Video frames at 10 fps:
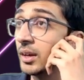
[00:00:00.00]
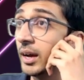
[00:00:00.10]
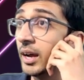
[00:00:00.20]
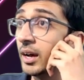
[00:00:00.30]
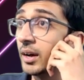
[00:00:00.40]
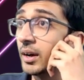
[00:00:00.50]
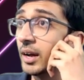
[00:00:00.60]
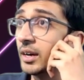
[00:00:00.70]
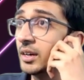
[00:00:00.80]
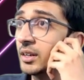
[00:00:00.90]

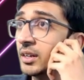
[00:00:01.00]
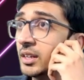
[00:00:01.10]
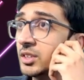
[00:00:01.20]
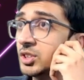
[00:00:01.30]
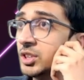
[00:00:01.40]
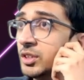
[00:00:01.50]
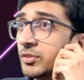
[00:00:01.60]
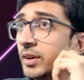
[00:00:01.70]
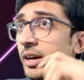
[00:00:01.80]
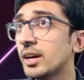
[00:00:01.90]

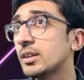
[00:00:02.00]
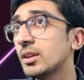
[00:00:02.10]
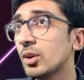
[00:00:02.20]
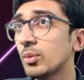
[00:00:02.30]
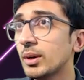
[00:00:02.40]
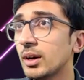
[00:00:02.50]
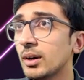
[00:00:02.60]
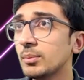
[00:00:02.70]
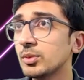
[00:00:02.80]
Editor-in-chief at the Global Hub.